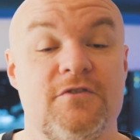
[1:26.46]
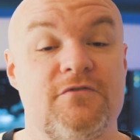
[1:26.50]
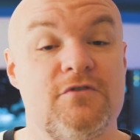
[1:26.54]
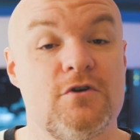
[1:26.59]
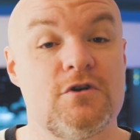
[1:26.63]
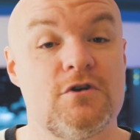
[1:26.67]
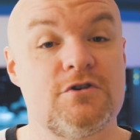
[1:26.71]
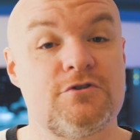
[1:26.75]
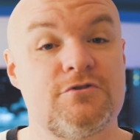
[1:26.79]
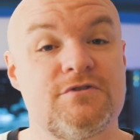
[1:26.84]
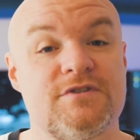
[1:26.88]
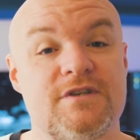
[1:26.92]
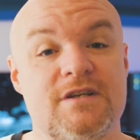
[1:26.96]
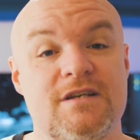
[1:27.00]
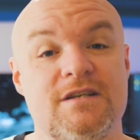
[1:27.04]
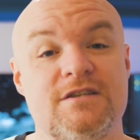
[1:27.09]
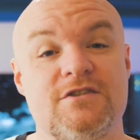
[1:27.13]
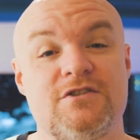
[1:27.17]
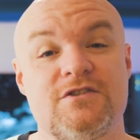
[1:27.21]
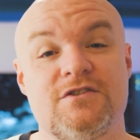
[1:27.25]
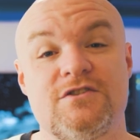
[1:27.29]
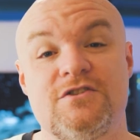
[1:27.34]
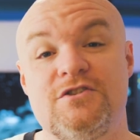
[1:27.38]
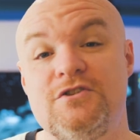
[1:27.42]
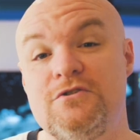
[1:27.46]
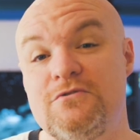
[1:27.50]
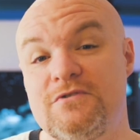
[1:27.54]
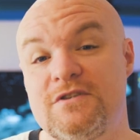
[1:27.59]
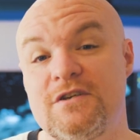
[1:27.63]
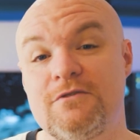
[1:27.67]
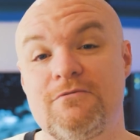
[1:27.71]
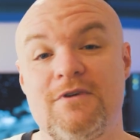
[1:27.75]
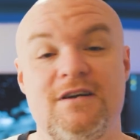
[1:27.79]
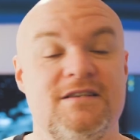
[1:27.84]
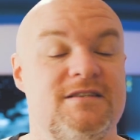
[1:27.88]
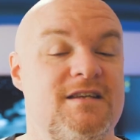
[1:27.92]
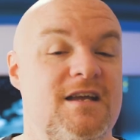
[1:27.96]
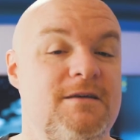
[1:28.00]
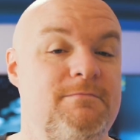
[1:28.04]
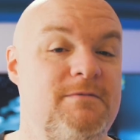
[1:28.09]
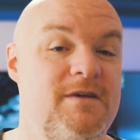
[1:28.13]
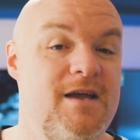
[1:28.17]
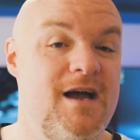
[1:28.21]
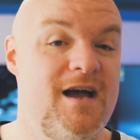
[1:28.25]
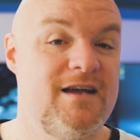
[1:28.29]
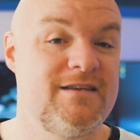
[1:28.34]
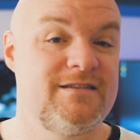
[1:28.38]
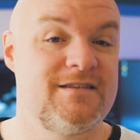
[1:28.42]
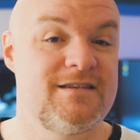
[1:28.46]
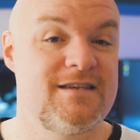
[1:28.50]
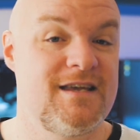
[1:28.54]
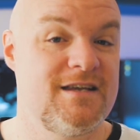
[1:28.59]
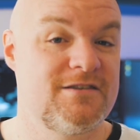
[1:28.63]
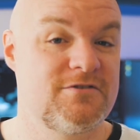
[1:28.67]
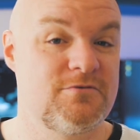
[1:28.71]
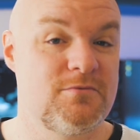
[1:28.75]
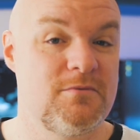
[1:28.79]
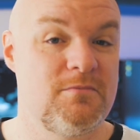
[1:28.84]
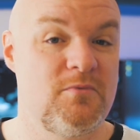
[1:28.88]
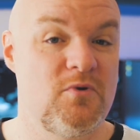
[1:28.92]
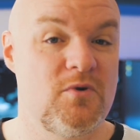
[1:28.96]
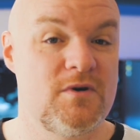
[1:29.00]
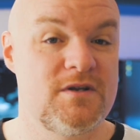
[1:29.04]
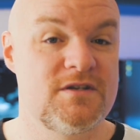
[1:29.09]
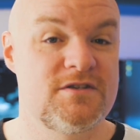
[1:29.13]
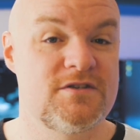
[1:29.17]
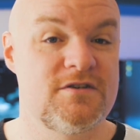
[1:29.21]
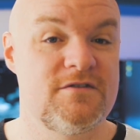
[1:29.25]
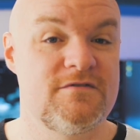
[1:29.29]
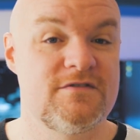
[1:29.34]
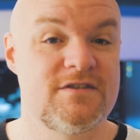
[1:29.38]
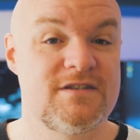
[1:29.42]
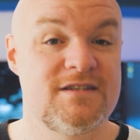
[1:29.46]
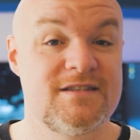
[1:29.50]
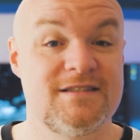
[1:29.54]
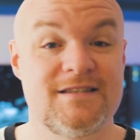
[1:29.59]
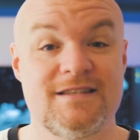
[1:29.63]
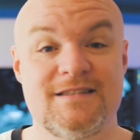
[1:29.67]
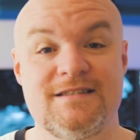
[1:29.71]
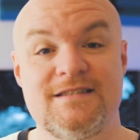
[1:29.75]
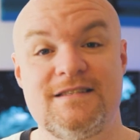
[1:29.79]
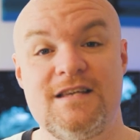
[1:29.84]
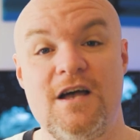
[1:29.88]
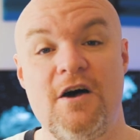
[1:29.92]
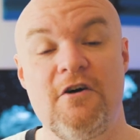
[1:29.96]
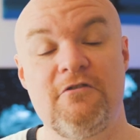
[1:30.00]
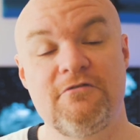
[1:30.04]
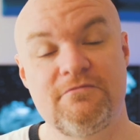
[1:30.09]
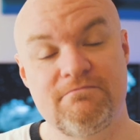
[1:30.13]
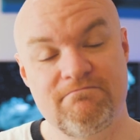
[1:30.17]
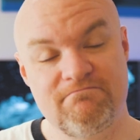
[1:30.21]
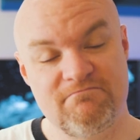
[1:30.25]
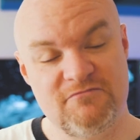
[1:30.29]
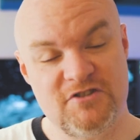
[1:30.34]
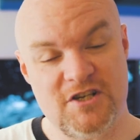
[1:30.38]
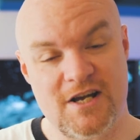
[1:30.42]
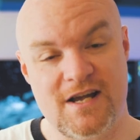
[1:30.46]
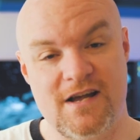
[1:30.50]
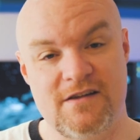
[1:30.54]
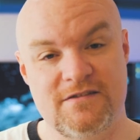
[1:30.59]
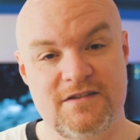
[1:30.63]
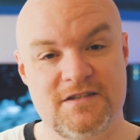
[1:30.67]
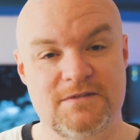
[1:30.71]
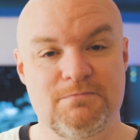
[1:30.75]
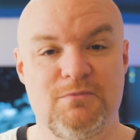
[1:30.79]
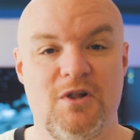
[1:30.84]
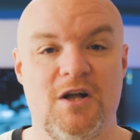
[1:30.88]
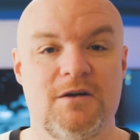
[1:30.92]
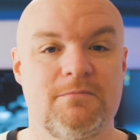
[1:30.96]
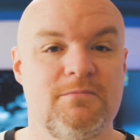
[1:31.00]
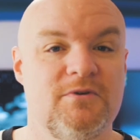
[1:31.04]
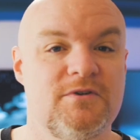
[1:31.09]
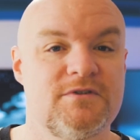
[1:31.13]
So if you're interested in just using REST APIs against reporting services itself, check out this blog